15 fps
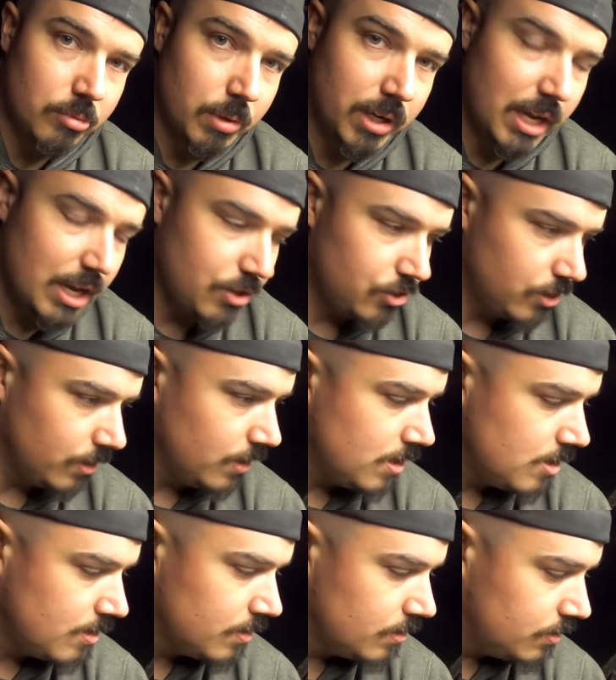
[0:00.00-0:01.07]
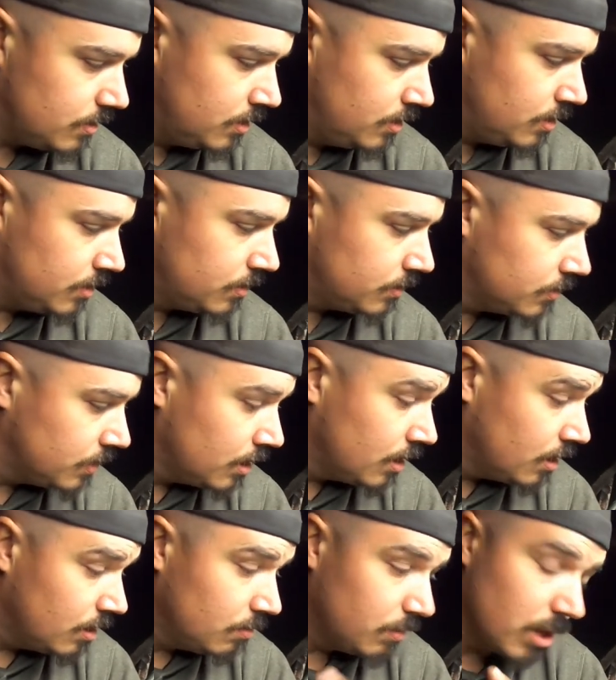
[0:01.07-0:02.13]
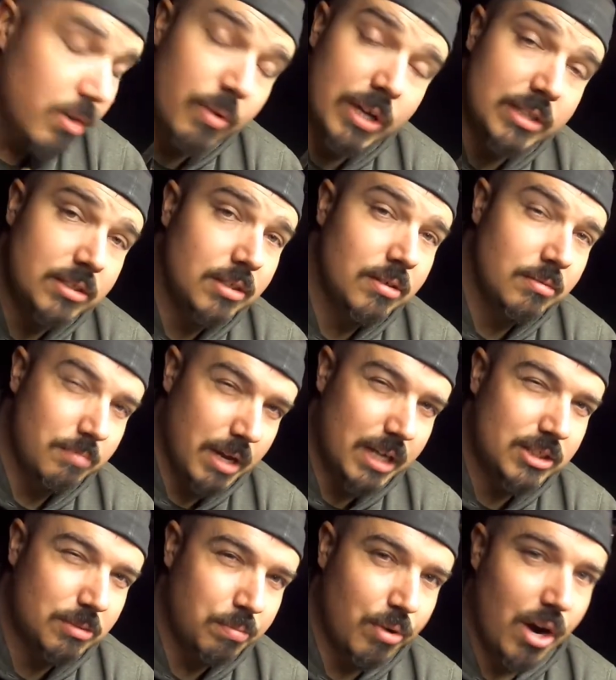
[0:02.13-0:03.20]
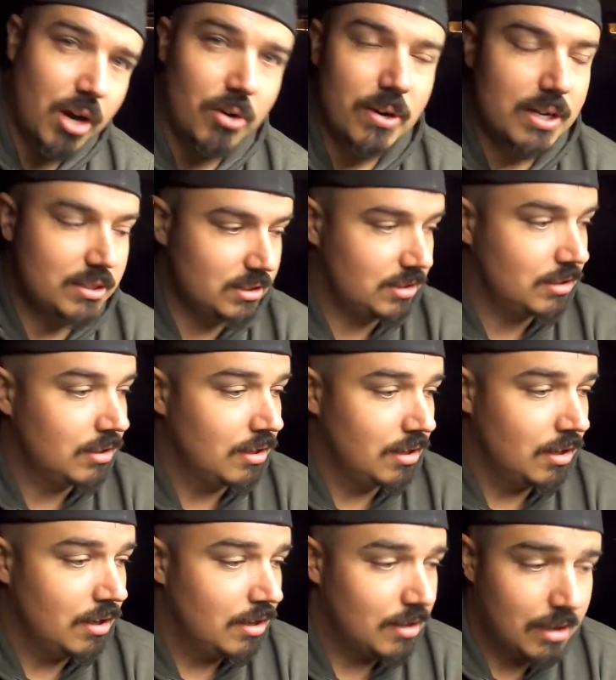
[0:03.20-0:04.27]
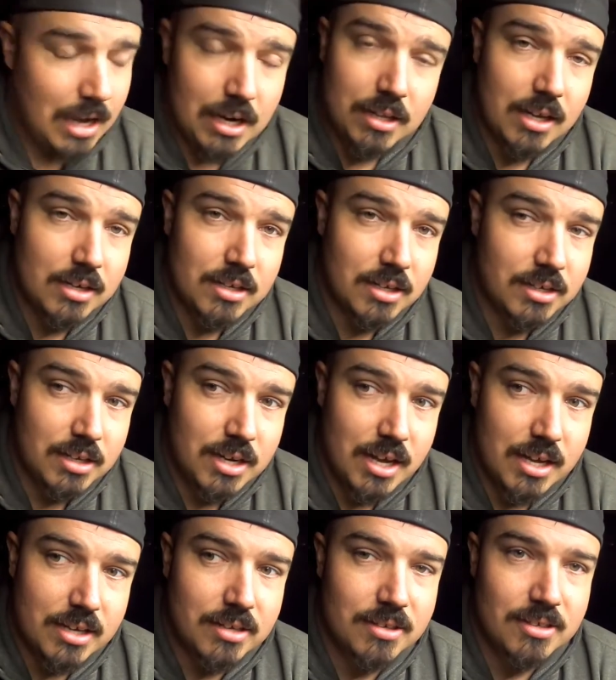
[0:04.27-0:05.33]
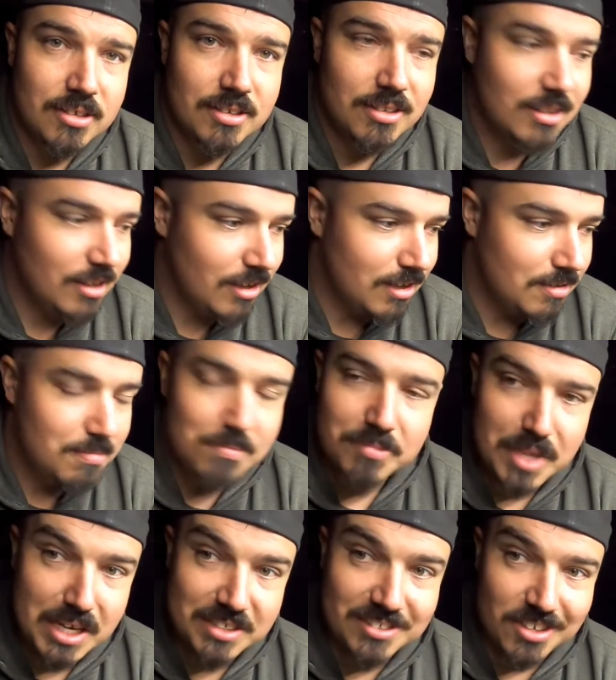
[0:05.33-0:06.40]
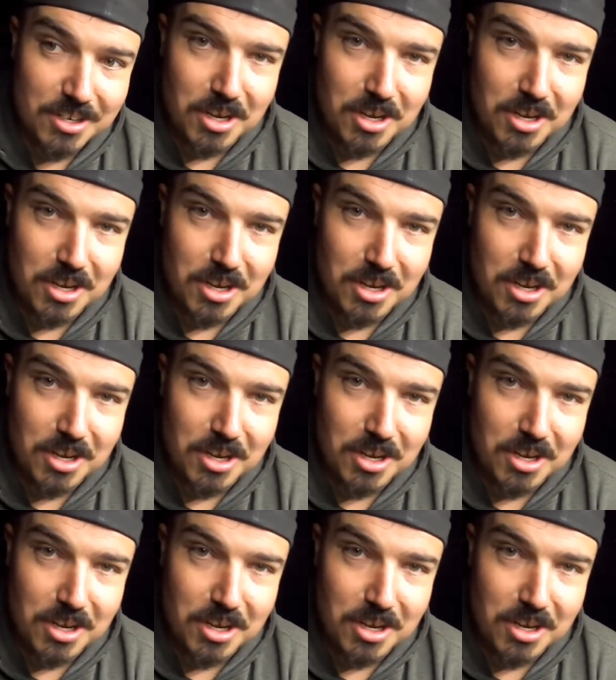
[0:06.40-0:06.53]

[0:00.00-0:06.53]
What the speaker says: lubrication. But anyways, making some progress. Got a lot done tonight. Thanks to